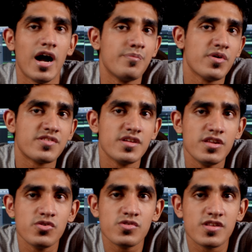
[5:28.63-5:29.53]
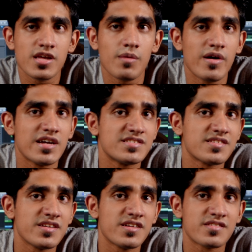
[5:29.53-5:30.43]
I personally use the Yamaha
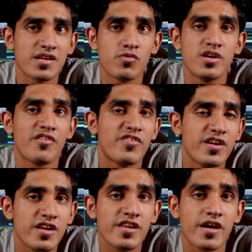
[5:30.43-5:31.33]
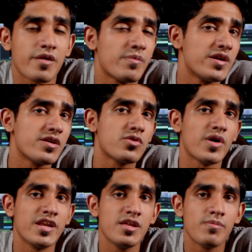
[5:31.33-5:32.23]
HS8s and would definitely recommend it to
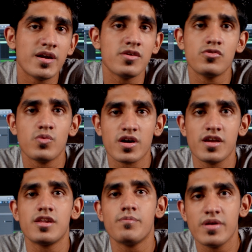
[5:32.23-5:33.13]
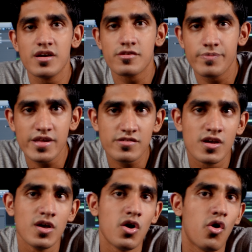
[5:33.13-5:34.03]
anybody who's working in a bigger space
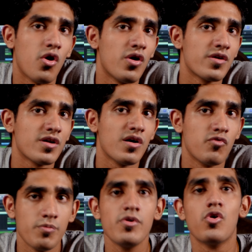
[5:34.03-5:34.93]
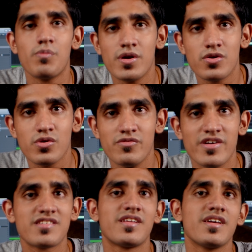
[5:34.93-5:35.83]
or would be open to
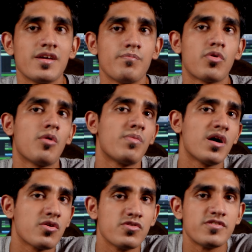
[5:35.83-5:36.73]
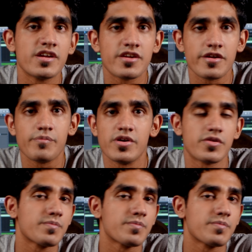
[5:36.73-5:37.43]
investing in proper acoustic treatment.